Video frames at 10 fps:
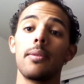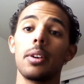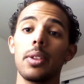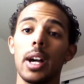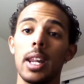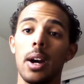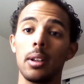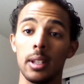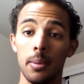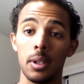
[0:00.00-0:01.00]
Fill that
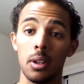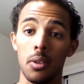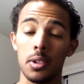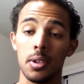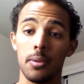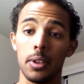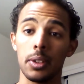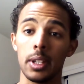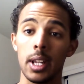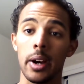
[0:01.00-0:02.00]
out. Let me know that you
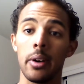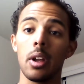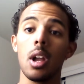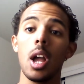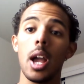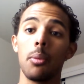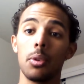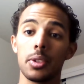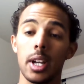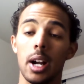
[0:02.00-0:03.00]
filled it out, and
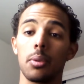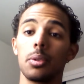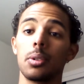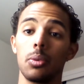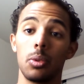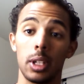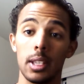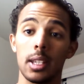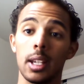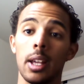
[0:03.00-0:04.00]
we'll talk. We'll
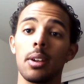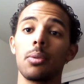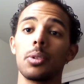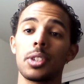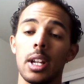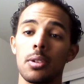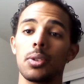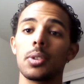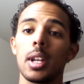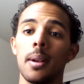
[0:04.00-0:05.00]
get together. We'll
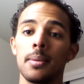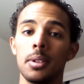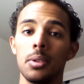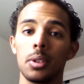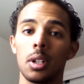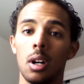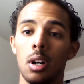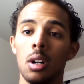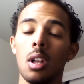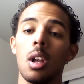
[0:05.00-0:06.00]
schedule a time to do a
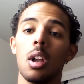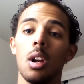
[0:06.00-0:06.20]
call